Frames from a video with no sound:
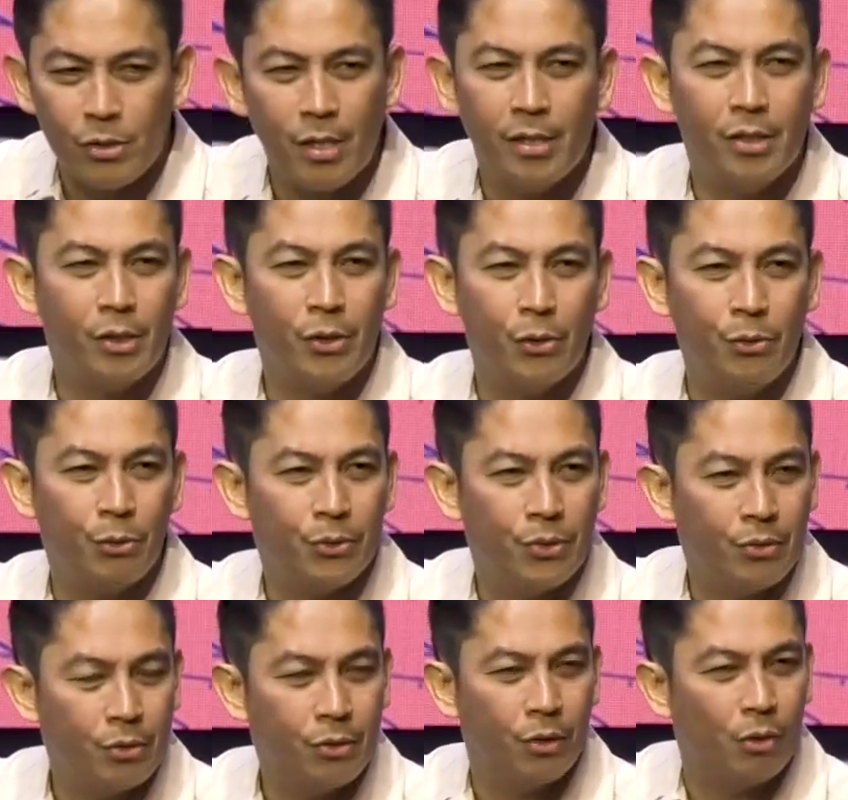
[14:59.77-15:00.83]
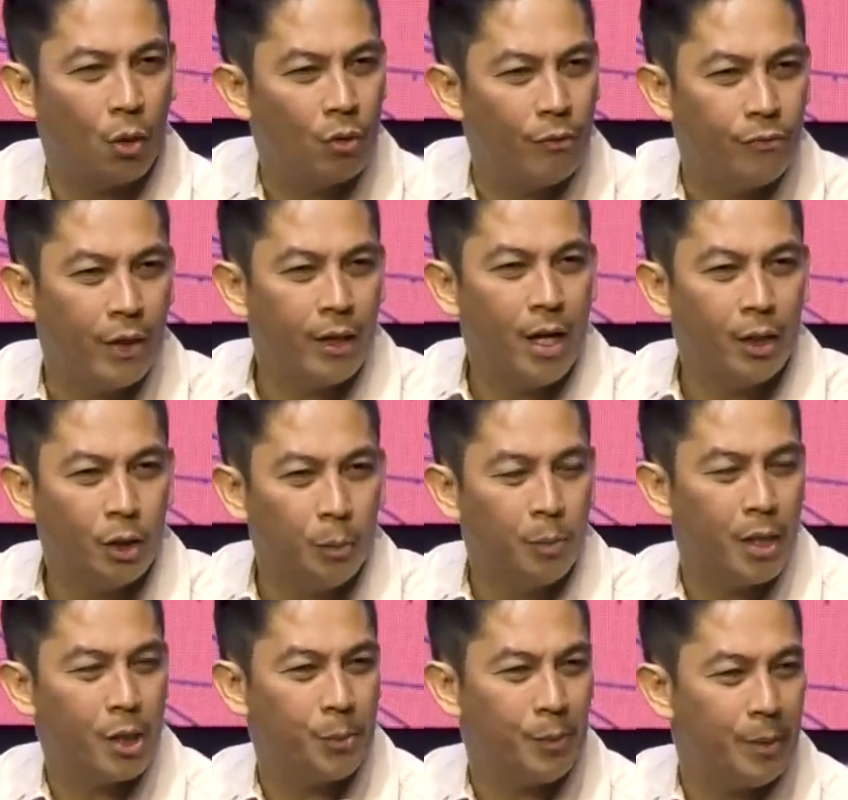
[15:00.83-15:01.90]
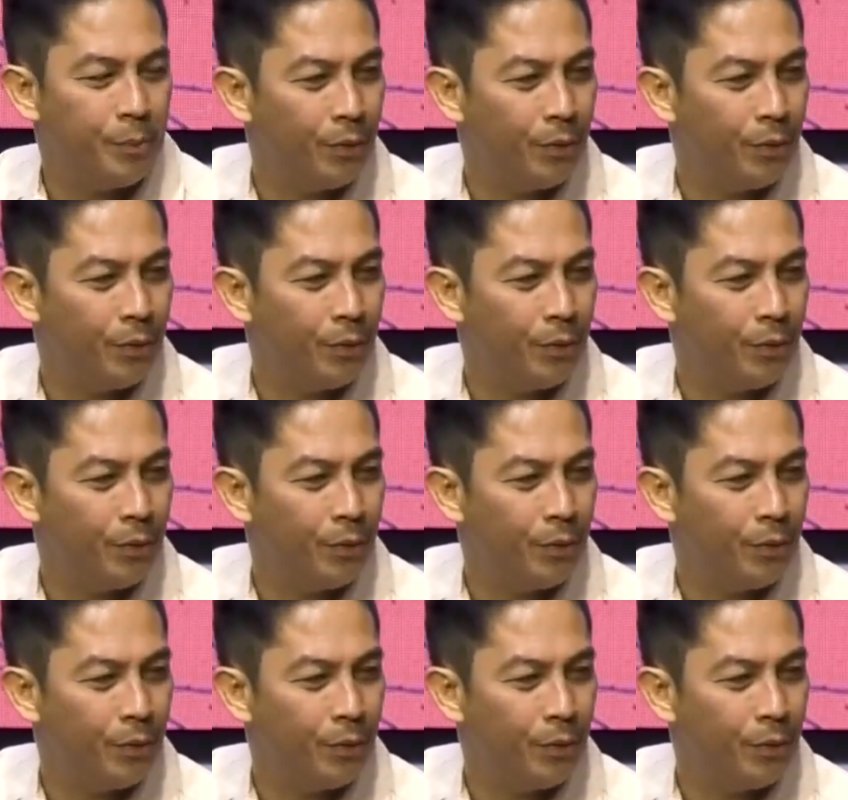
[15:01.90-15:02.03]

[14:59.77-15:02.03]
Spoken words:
Those things are tools to glorify God, to bless